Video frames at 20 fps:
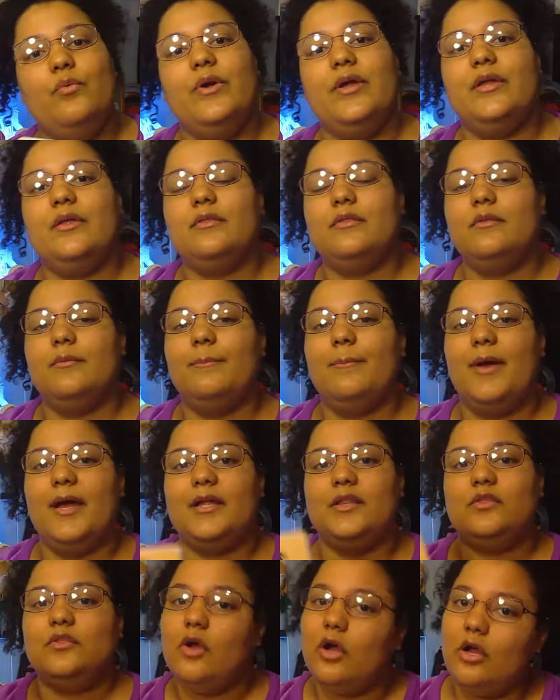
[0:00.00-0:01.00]
with
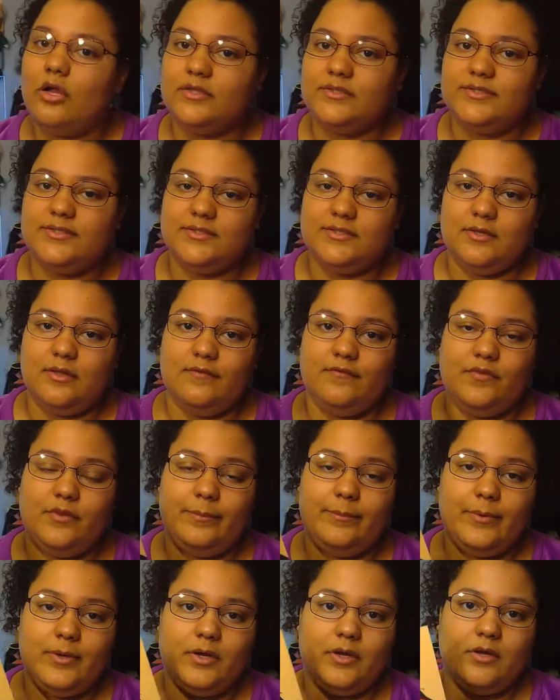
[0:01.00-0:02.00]
my thoughts of
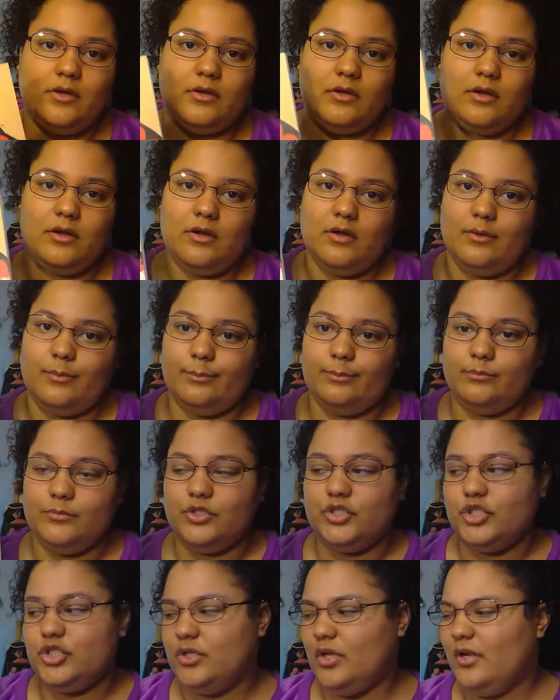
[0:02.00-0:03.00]
the book,
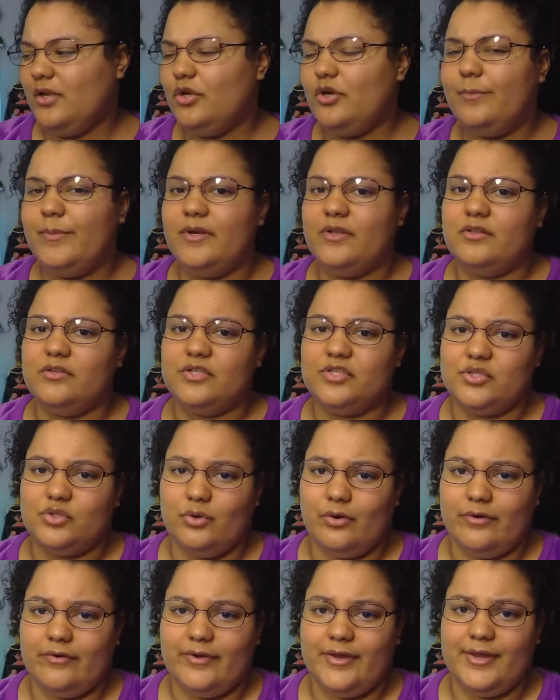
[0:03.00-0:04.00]
just a little bit of the
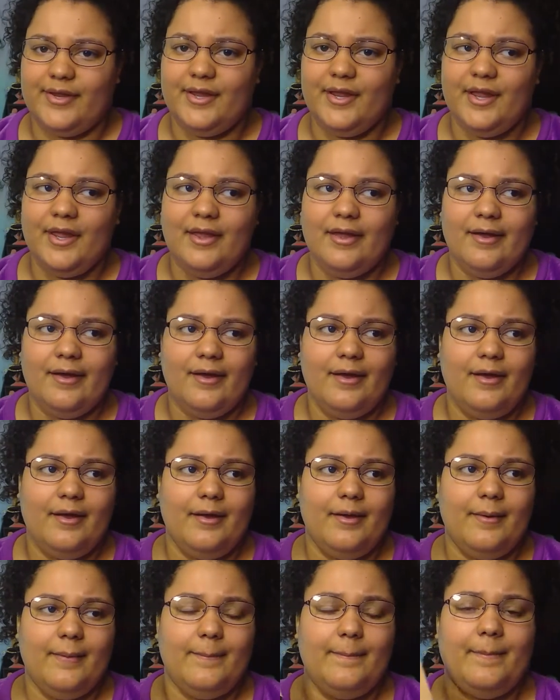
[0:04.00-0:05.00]
story,
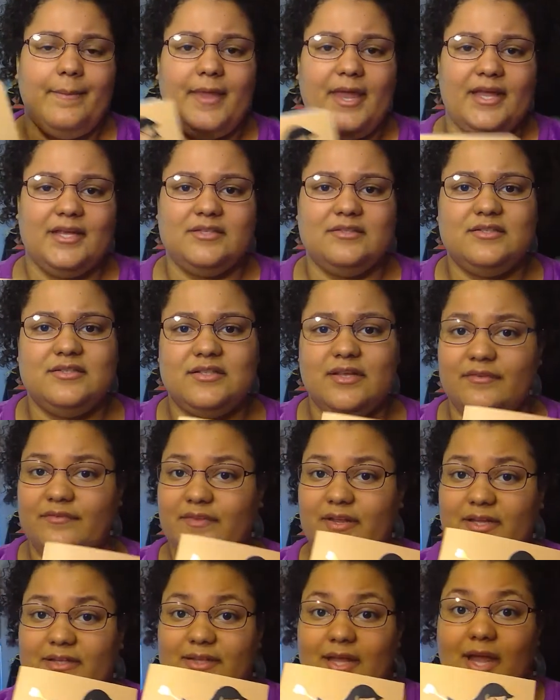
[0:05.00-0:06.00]
and
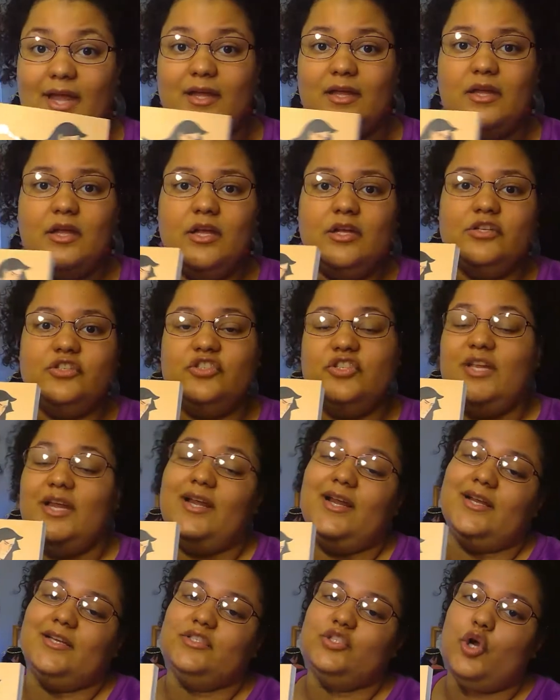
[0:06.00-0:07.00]
stuff like that. So
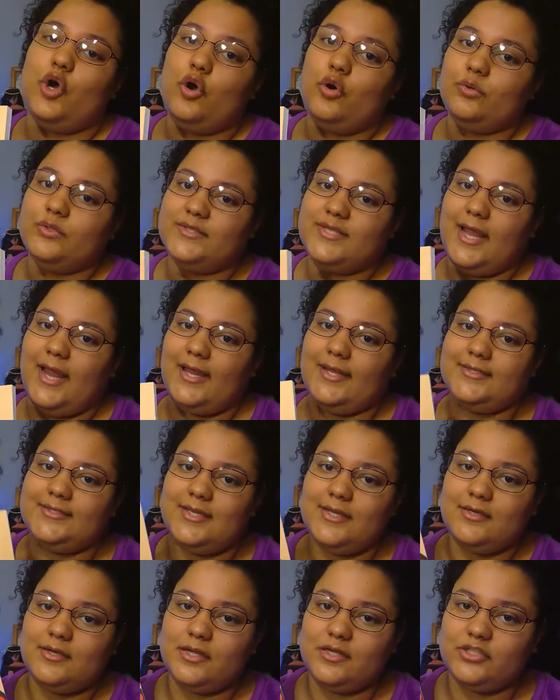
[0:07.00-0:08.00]
yeah, guys, hold
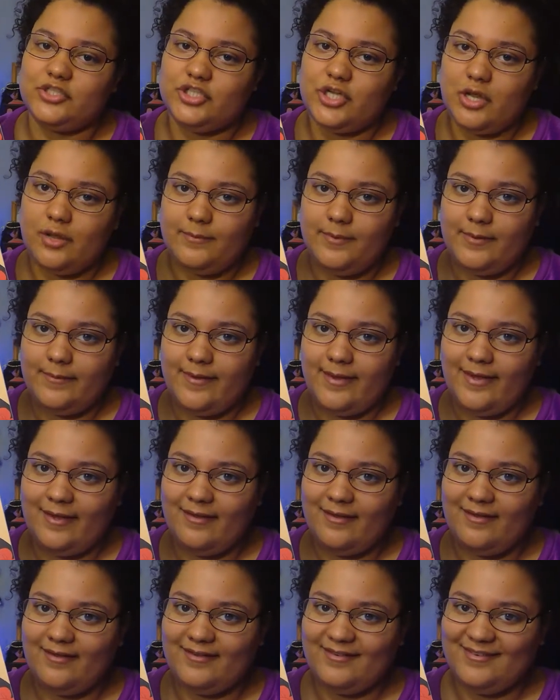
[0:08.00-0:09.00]
tight, and I shall be
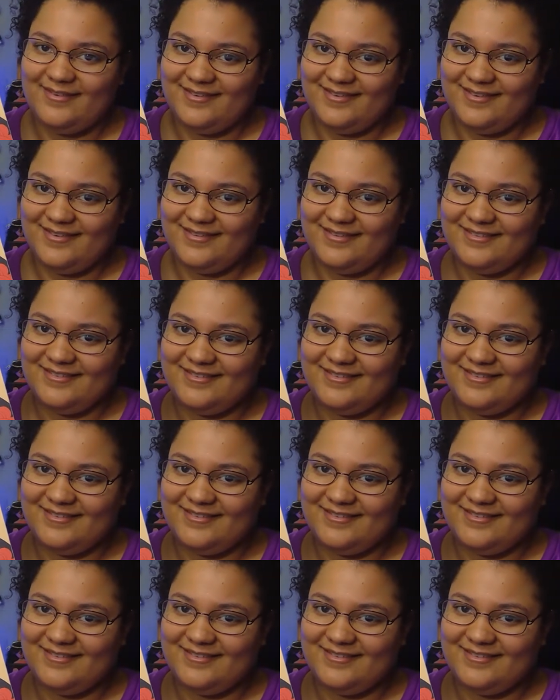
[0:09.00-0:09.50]
back.